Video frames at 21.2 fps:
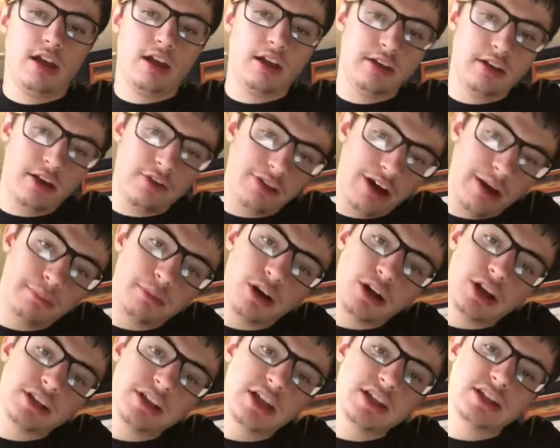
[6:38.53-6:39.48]
If I'm
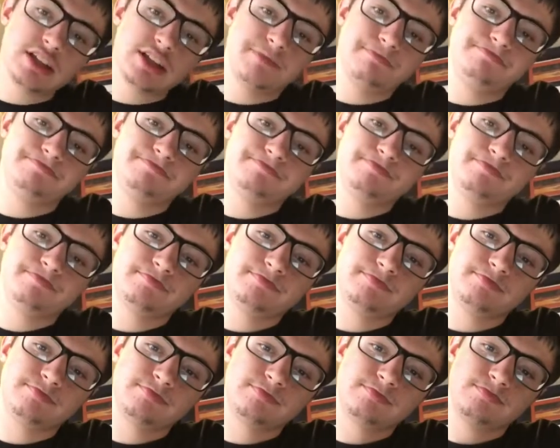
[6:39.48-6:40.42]
booking this,
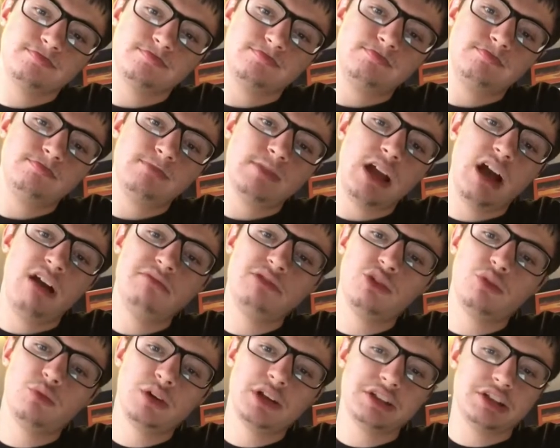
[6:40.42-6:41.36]
I'm
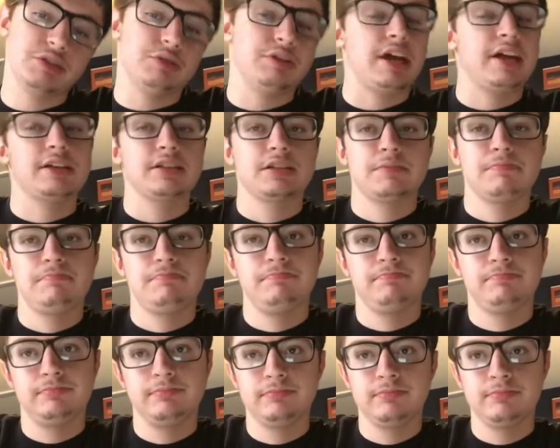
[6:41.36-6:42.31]
doing one of two things.
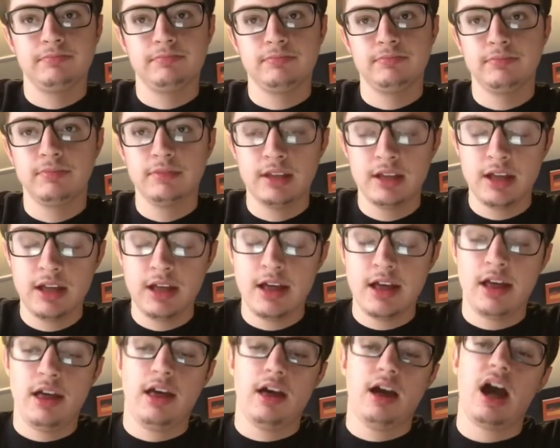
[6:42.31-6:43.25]

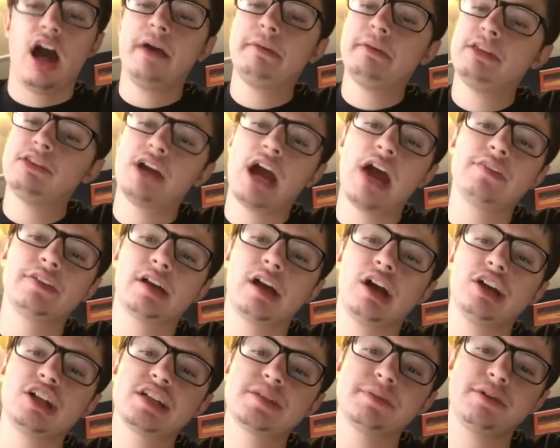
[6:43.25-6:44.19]
I'm either having
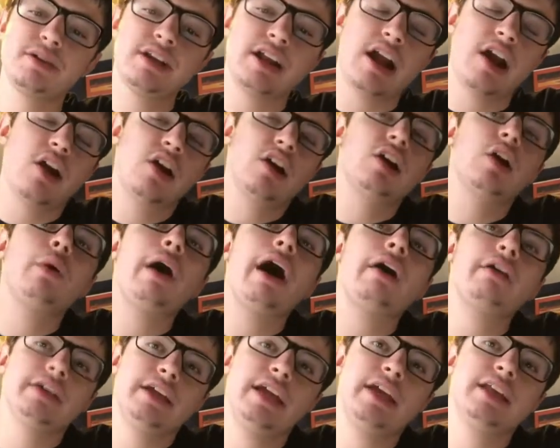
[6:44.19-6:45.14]
Undisputed Era go
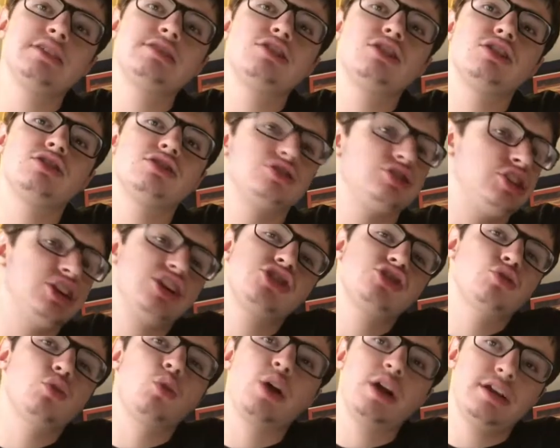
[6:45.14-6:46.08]
out and
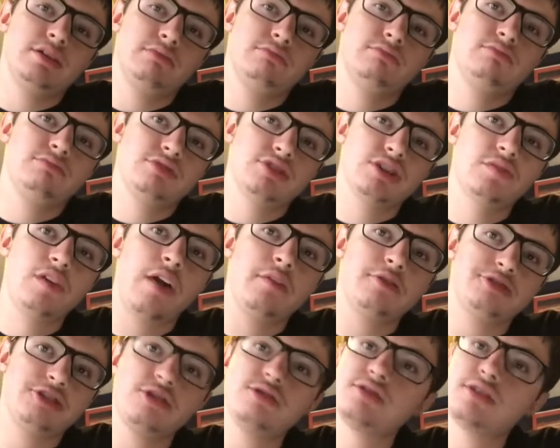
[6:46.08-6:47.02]
destroy Survivor
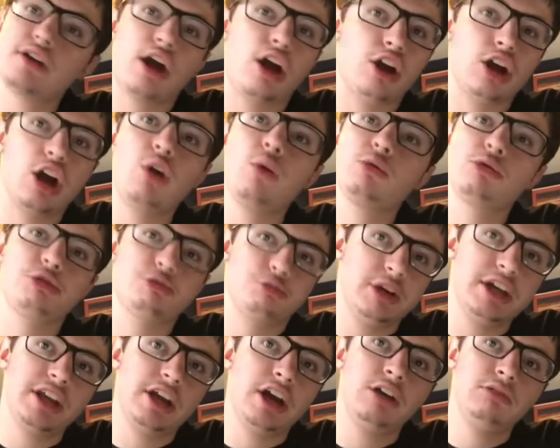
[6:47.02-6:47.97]
Series, go
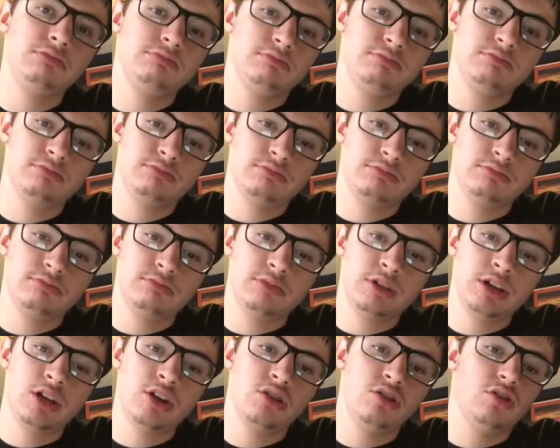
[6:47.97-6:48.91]
3 0,
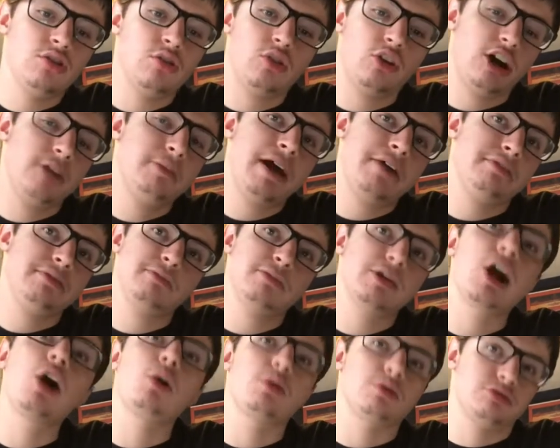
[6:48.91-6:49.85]
or I'm having them
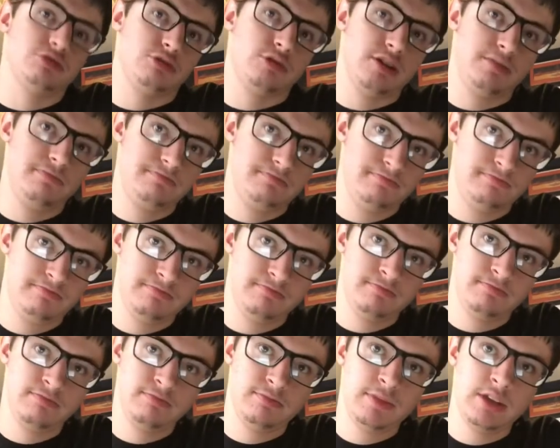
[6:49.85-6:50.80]
go 0 3.
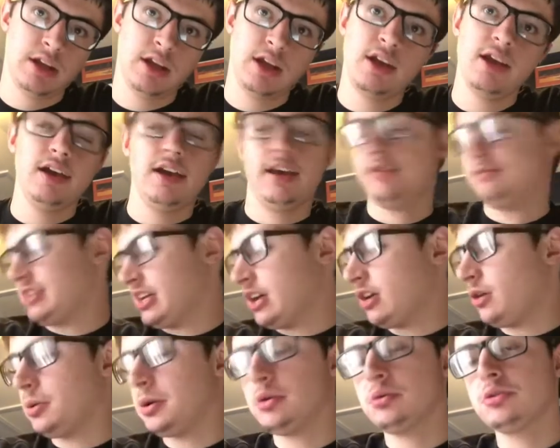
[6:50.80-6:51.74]
And if they
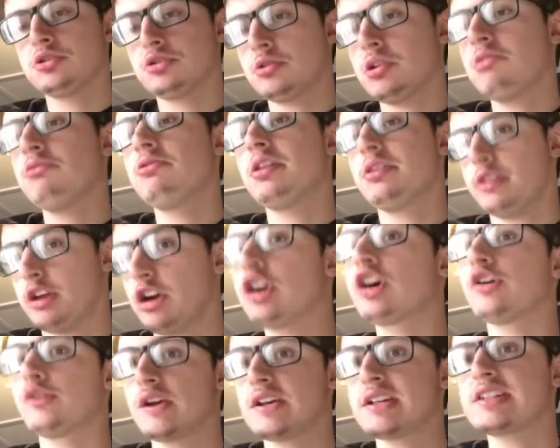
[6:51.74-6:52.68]
go 0 3, then they're
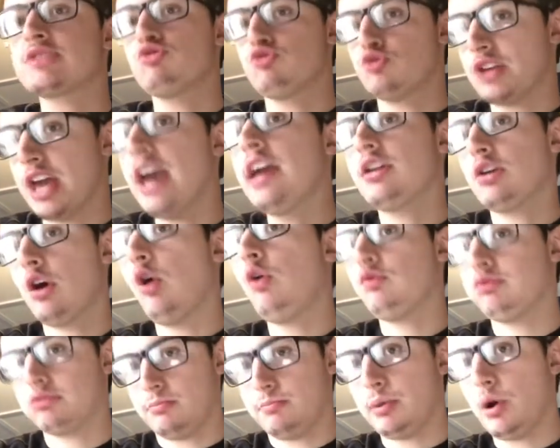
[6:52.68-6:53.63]
going to take
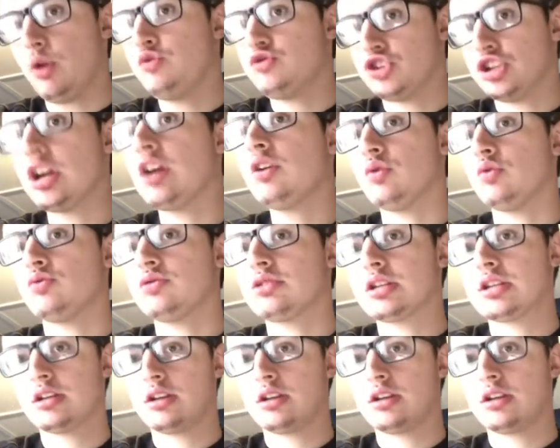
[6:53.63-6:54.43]
over both shows